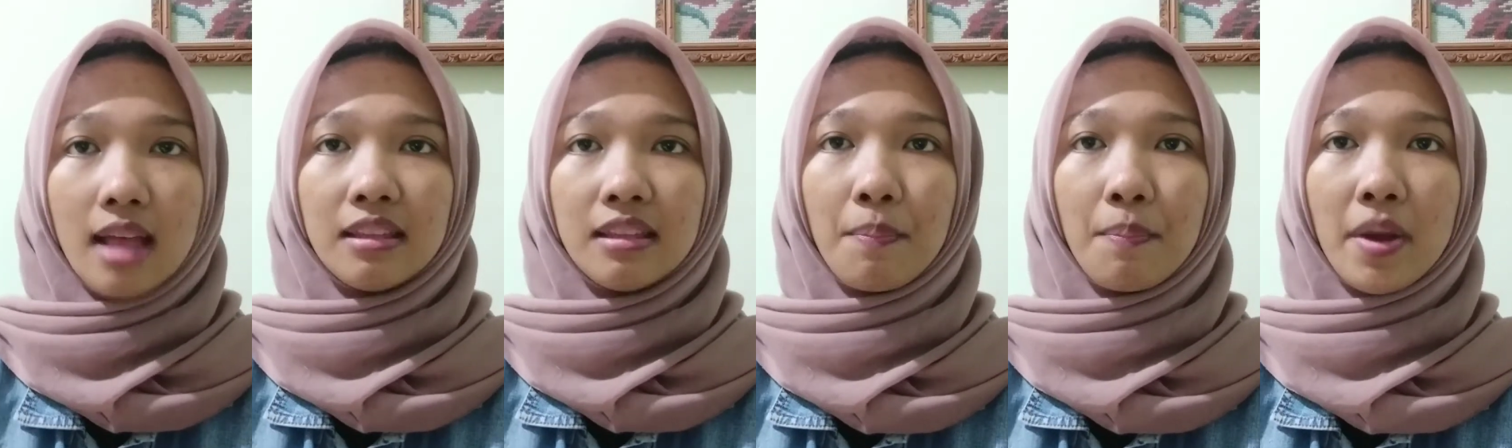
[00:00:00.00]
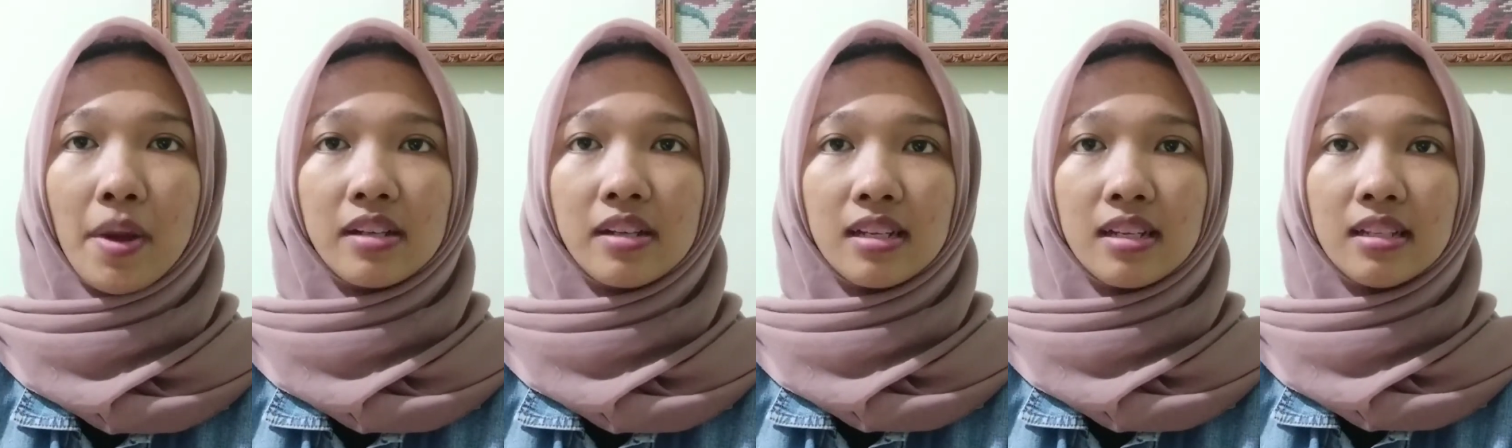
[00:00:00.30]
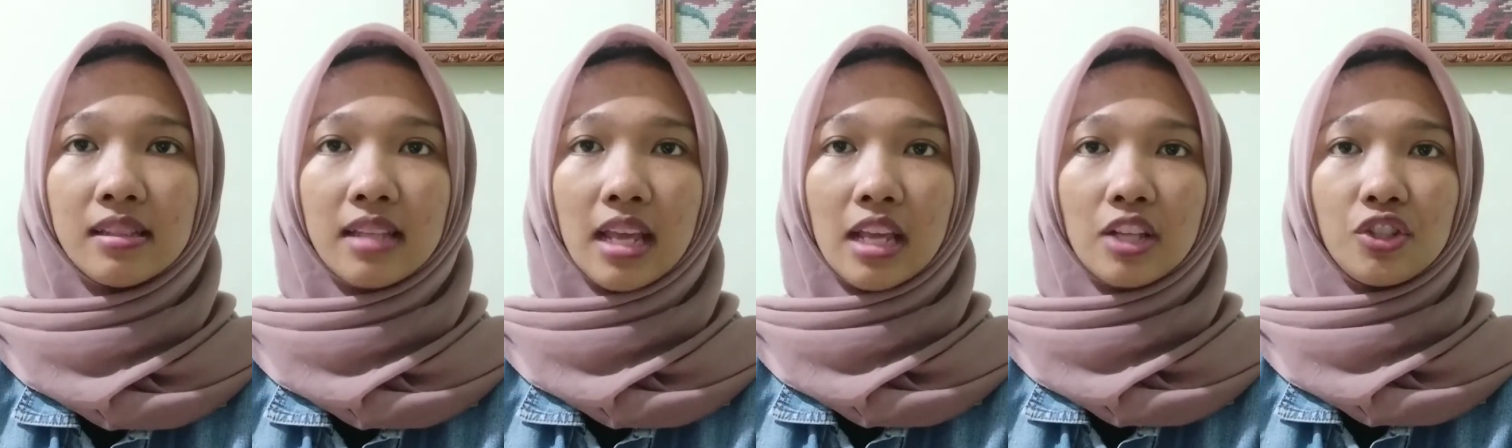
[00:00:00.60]
the
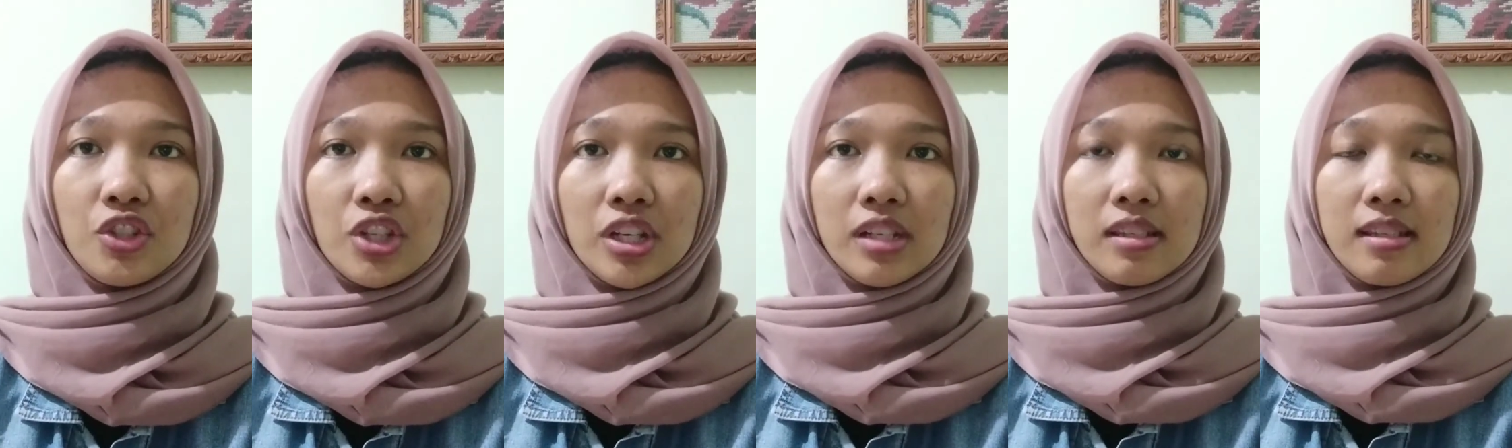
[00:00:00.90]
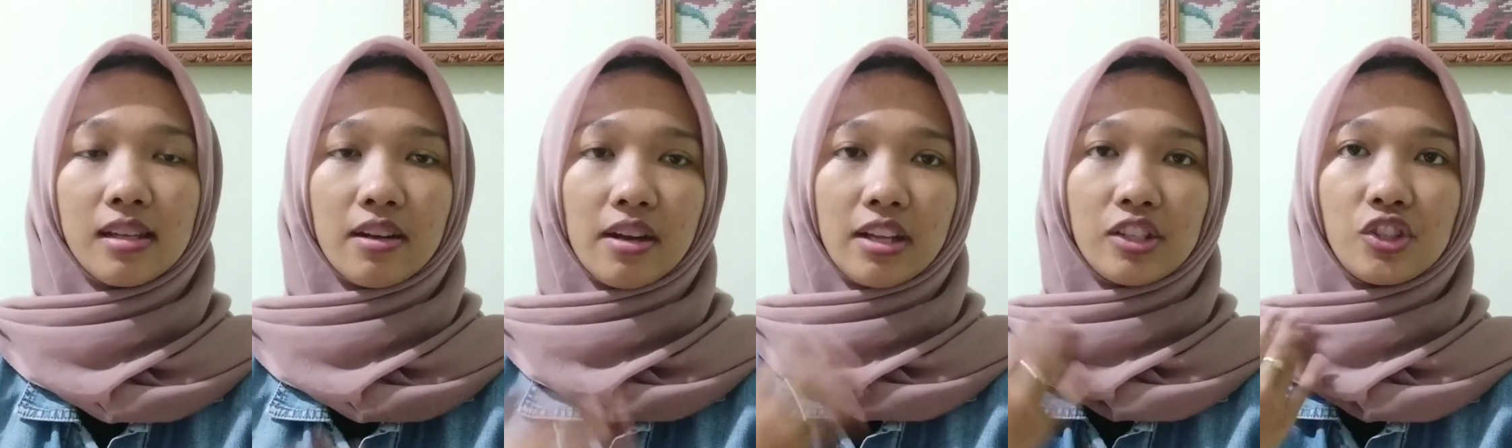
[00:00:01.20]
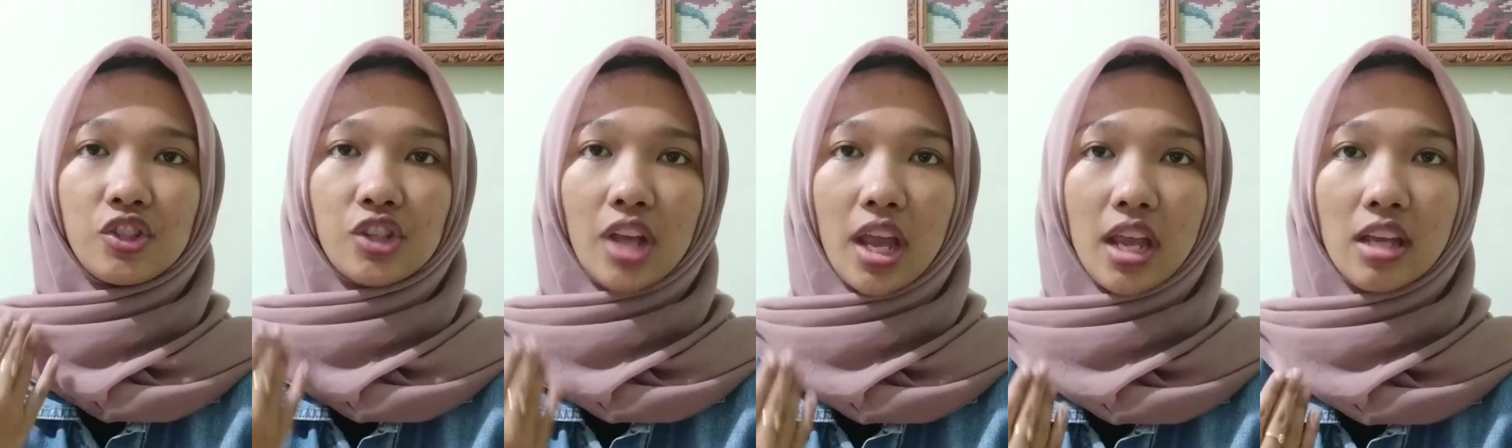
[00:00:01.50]
percentages
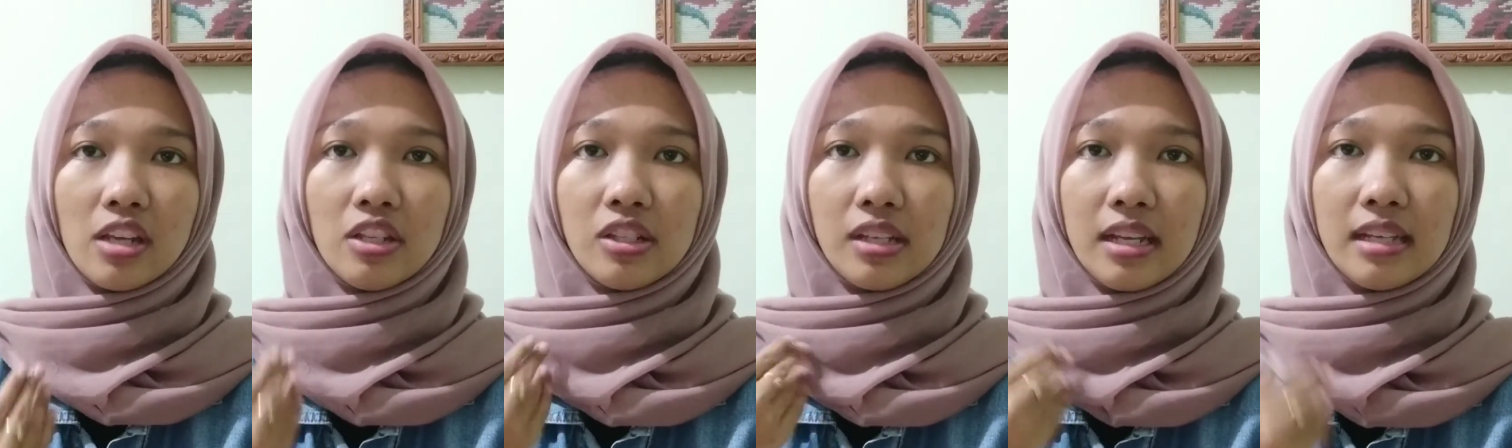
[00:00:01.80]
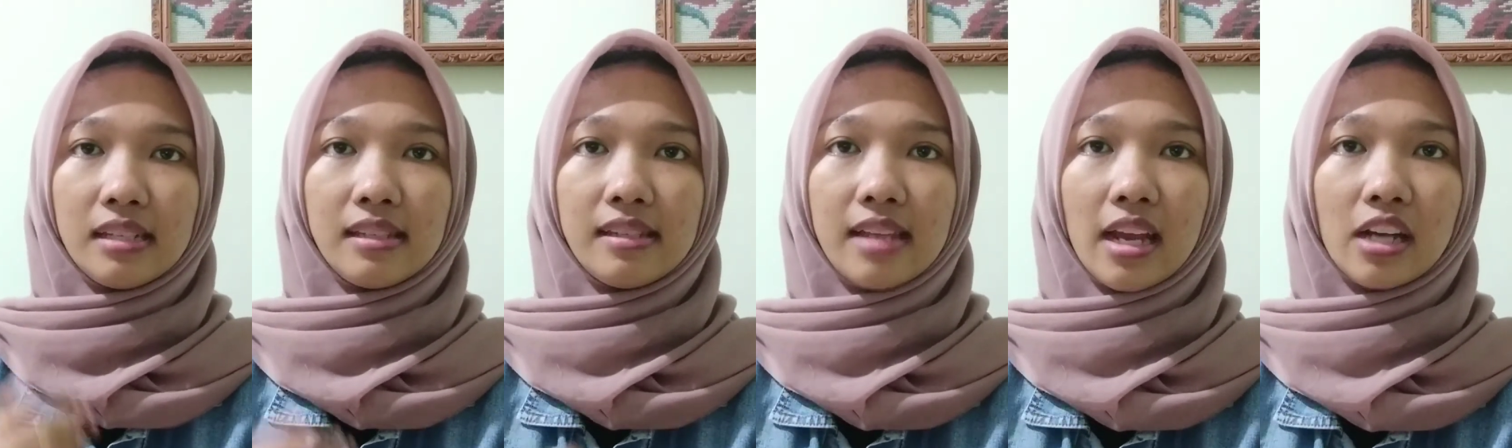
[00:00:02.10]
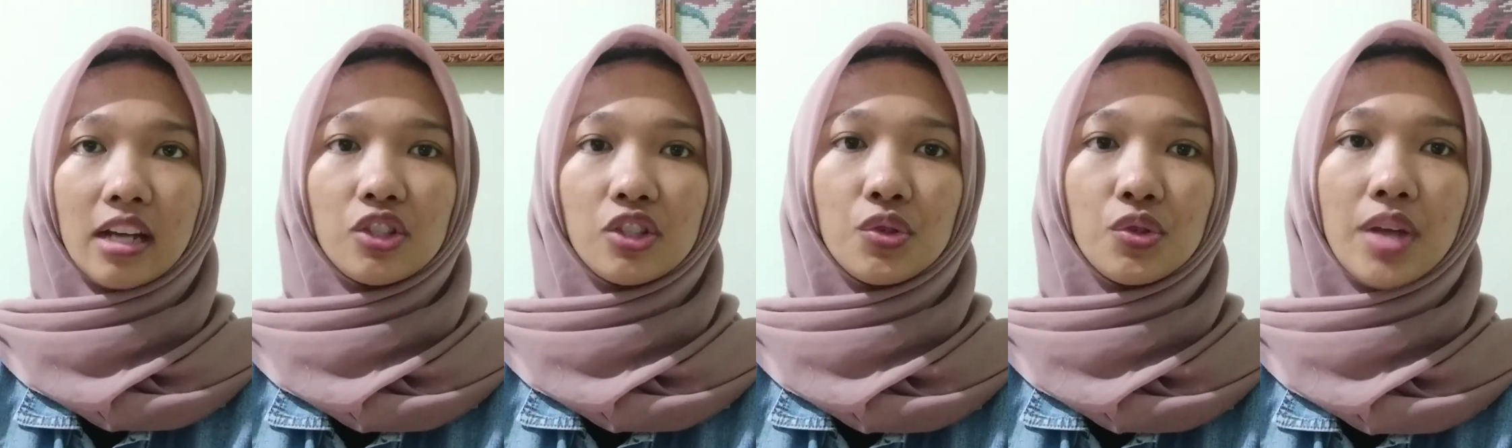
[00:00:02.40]
risk change is
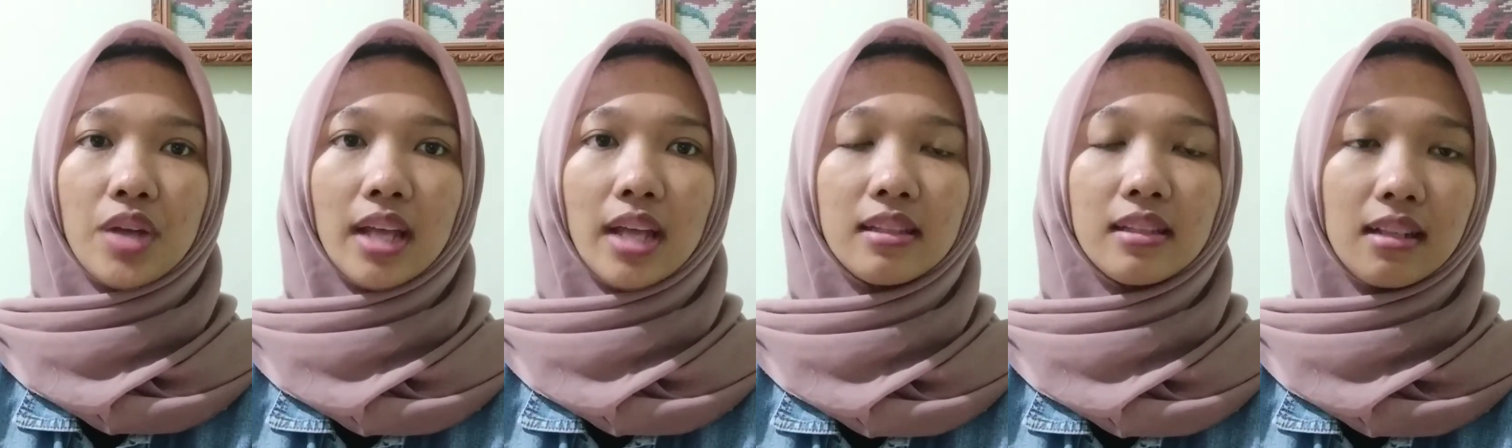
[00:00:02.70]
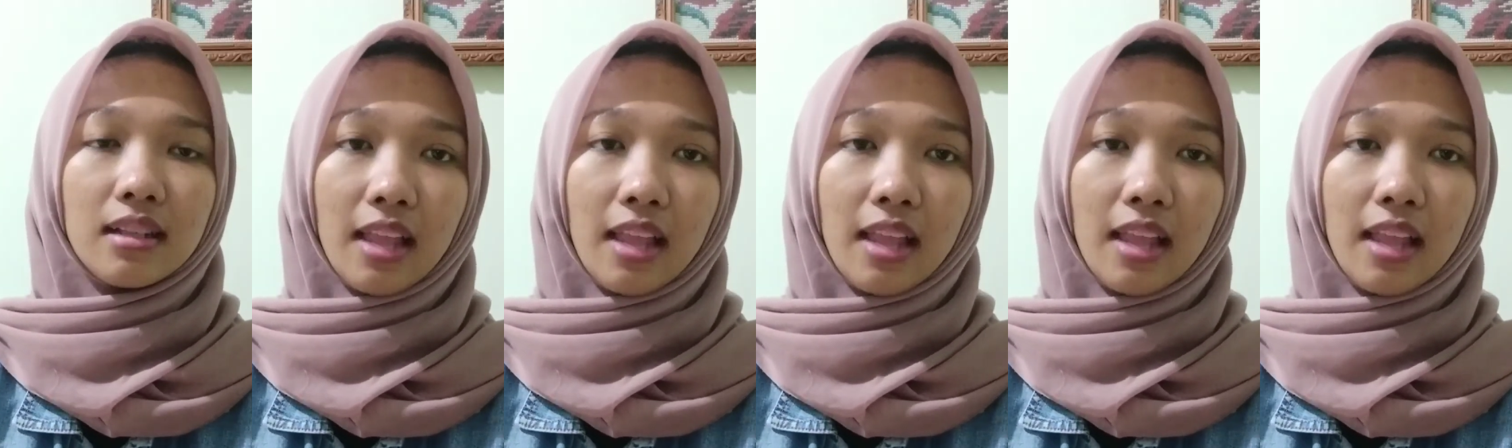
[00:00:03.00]
there to get